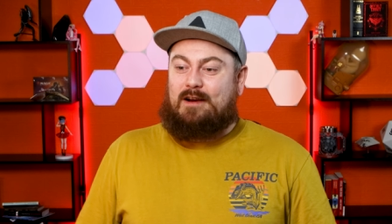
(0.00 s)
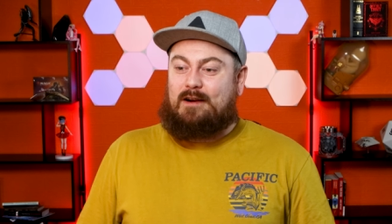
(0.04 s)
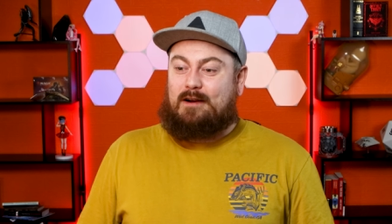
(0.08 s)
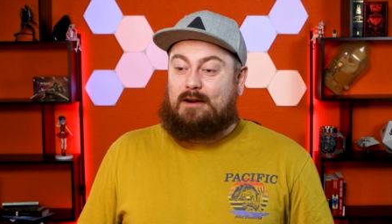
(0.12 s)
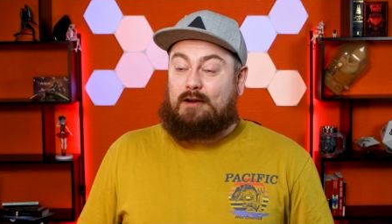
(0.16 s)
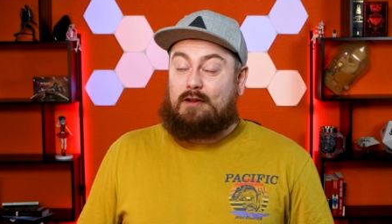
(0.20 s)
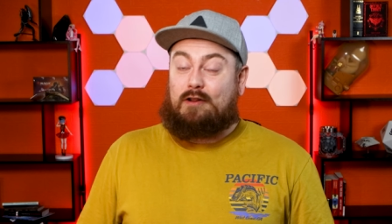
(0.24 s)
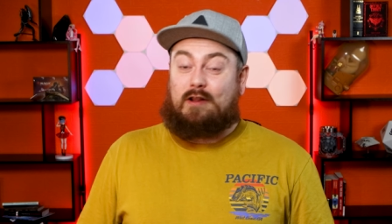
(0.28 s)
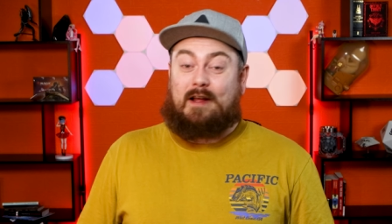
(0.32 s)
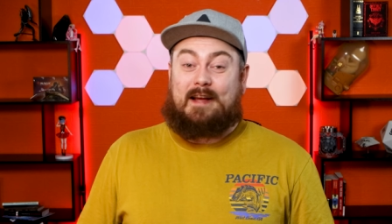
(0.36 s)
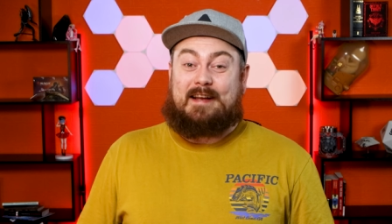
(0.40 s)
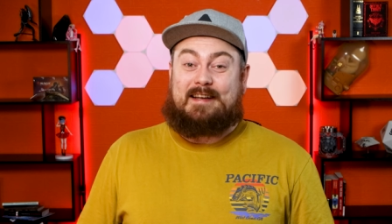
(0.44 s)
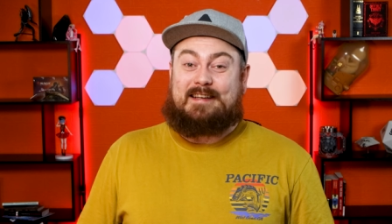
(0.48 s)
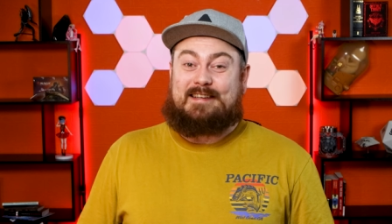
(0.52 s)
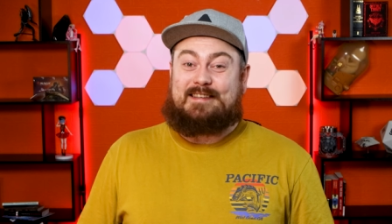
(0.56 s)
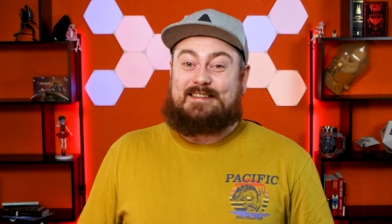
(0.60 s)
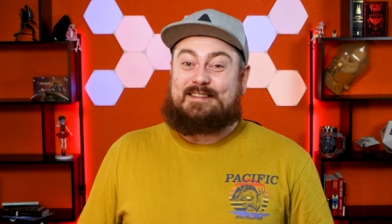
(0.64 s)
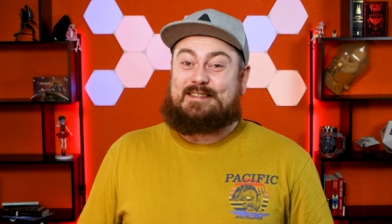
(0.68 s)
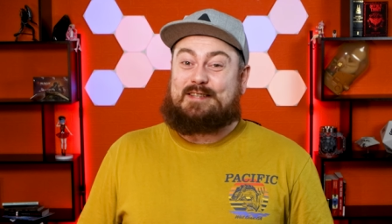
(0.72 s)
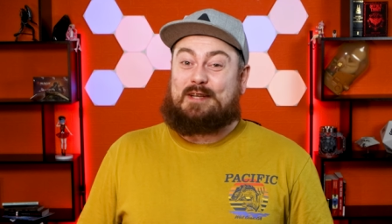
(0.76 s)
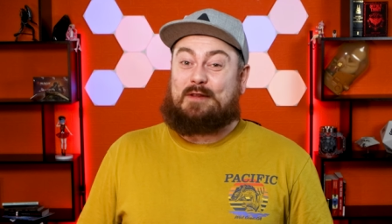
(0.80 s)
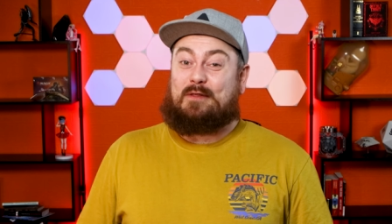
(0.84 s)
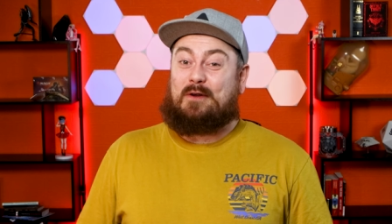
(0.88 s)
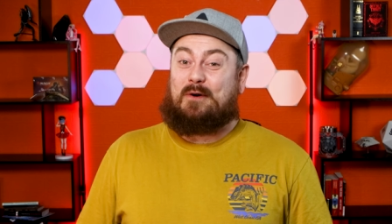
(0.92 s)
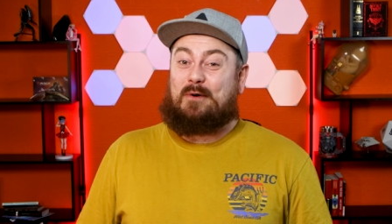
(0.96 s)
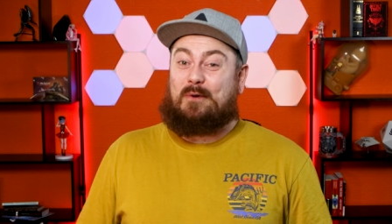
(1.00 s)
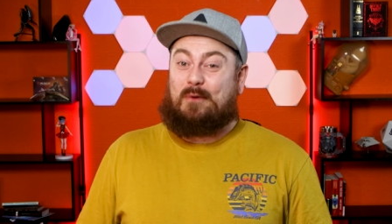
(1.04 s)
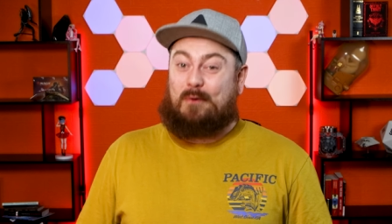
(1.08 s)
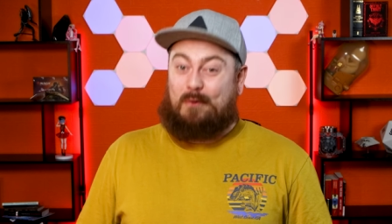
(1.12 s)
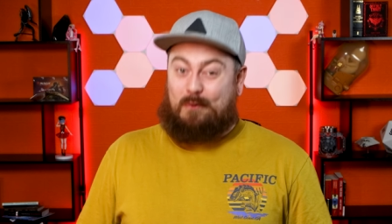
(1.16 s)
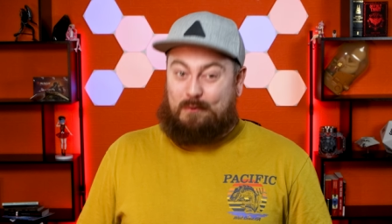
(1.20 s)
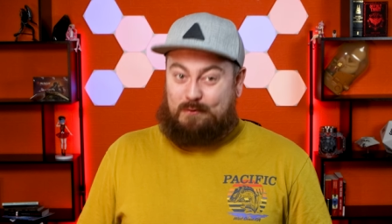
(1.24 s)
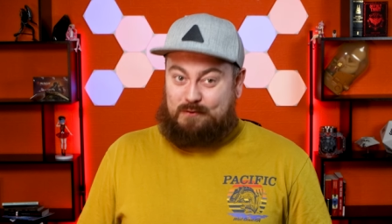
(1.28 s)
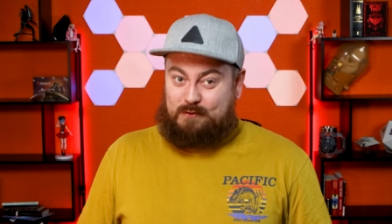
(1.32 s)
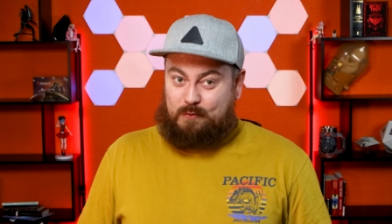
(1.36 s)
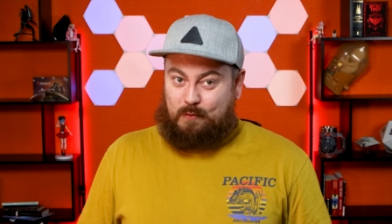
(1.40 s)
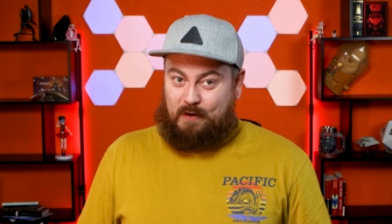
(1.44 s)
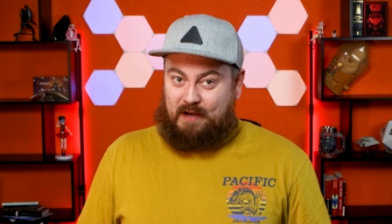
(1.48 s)
cling to the
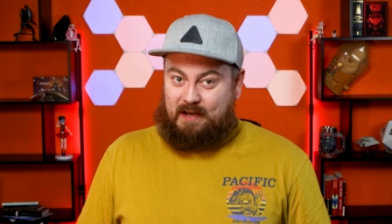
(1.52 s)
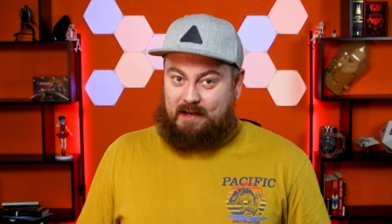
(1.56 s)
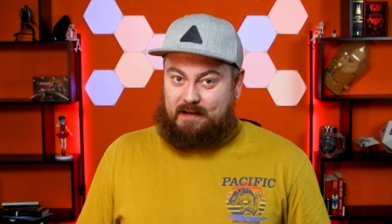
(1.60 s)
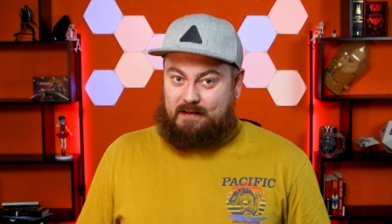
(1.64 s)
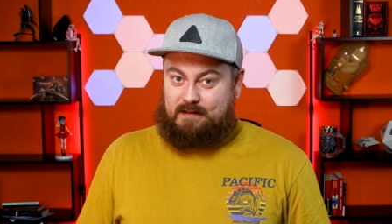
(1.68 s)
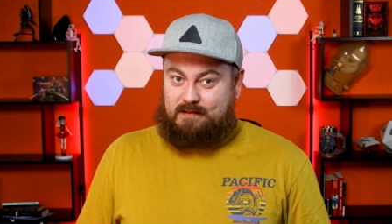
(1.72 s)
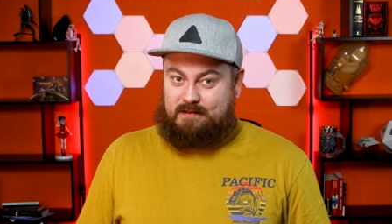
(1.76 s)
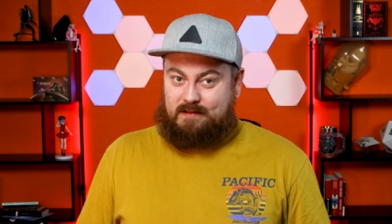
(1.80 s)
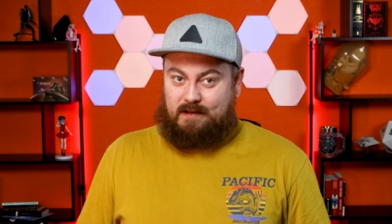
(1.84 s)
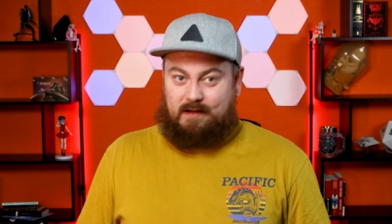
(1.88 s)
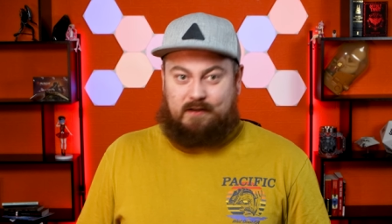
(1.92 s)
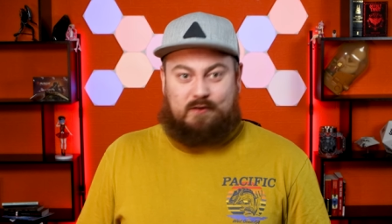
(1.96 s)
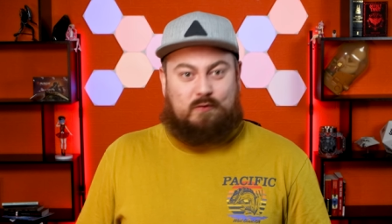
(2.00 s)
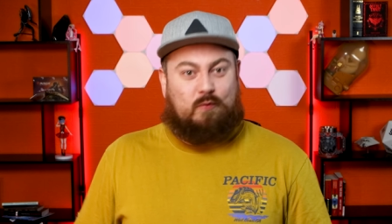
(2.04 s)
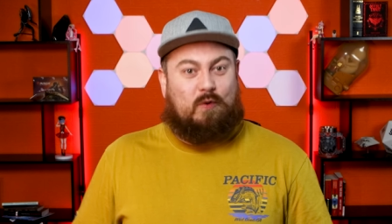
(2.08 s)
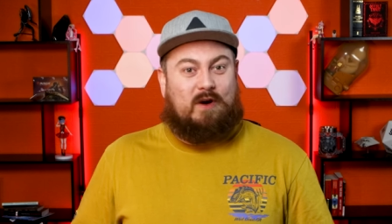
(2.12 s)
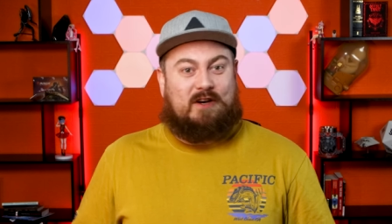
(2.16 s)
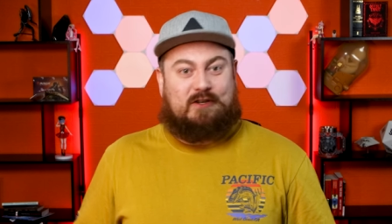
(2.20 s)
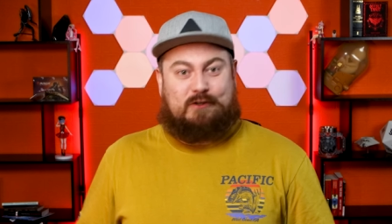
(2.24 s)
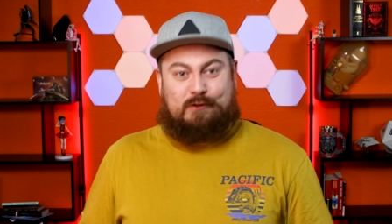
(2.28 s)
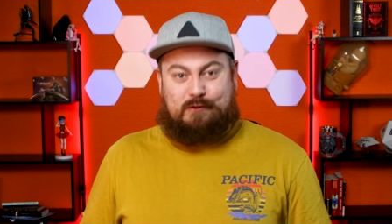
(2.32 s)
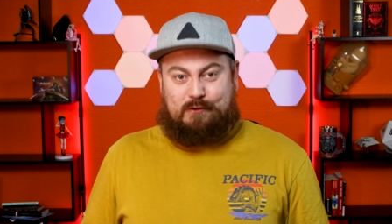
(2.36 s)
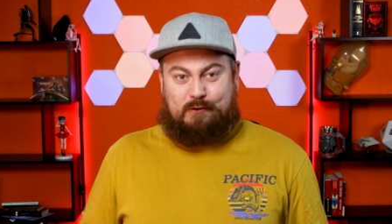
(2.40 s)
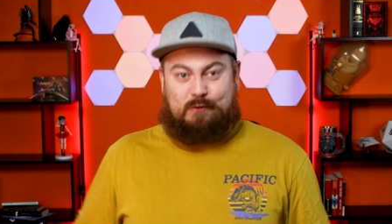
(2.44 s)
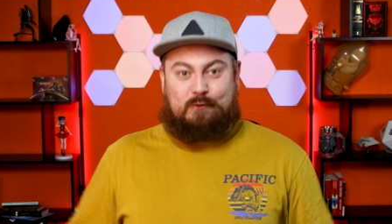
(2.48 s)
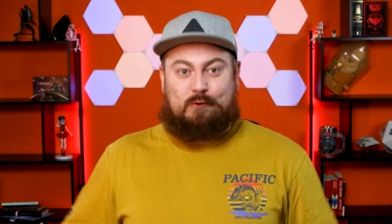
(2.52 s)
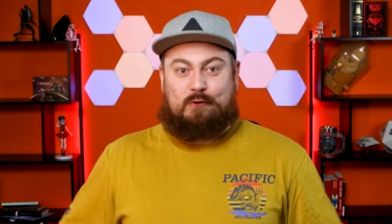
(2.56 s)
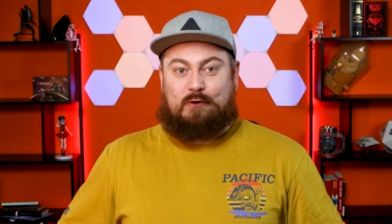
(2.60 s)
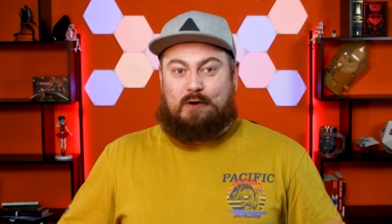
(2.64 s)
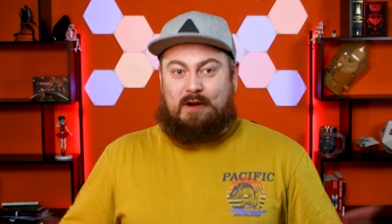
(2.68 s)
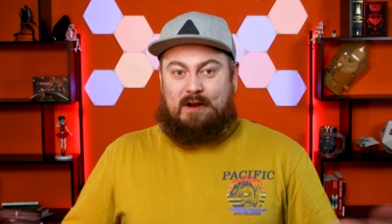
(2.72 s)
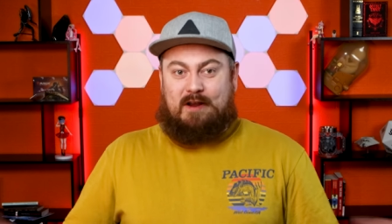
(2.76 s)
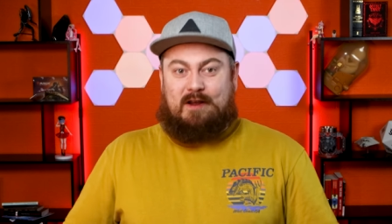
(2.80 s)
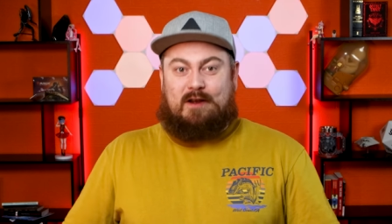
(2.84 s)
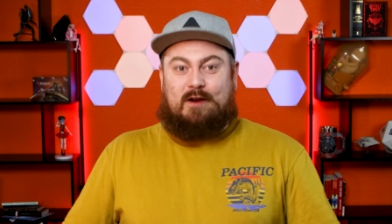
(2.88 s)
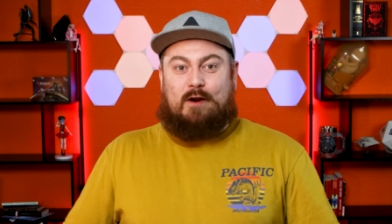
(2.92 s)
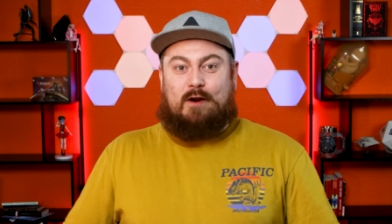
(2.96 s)
old ways and wish to